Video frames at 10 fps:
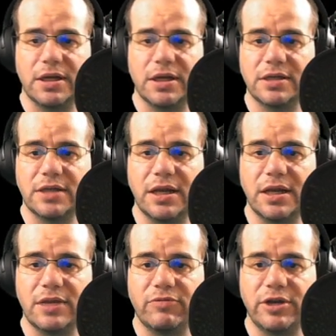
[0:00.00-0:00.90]
is in
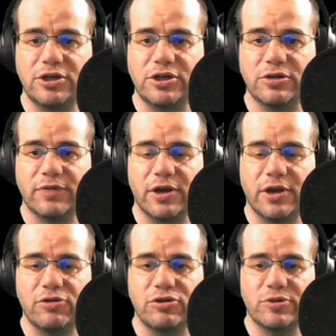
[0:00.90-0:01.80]
the region of
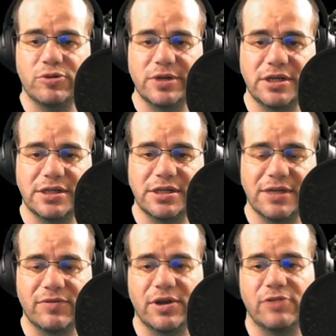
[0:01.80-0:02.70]

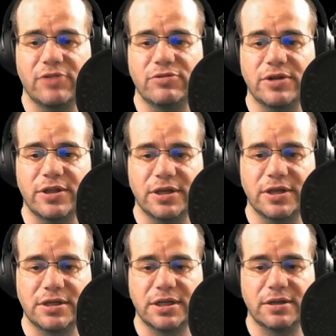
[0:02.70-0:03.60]
127,
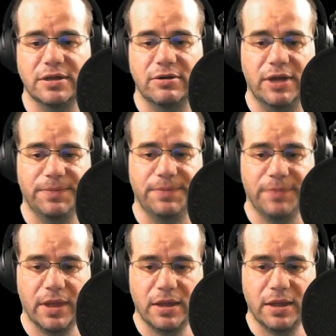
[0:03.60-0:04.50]
130. Okay,
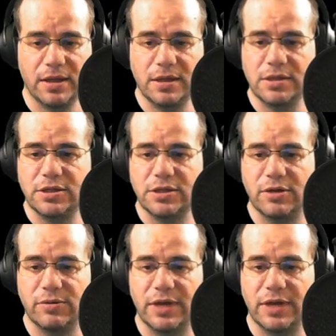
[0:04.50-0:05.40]

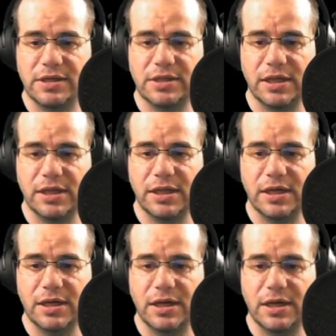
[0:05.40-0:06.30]
so that's the
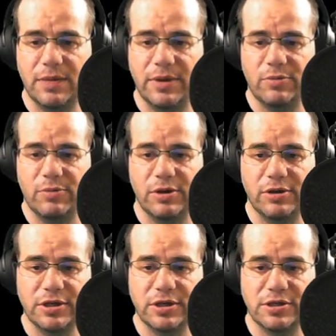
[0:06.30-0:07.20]
amount we're
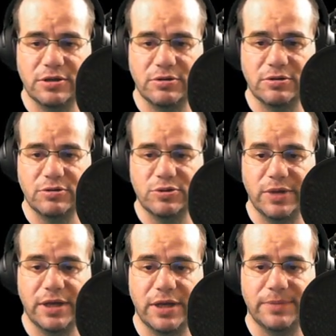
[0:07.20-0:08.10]
looking to
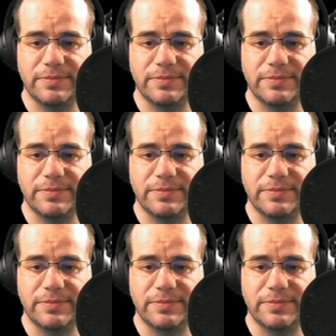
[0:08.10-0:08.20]
tweak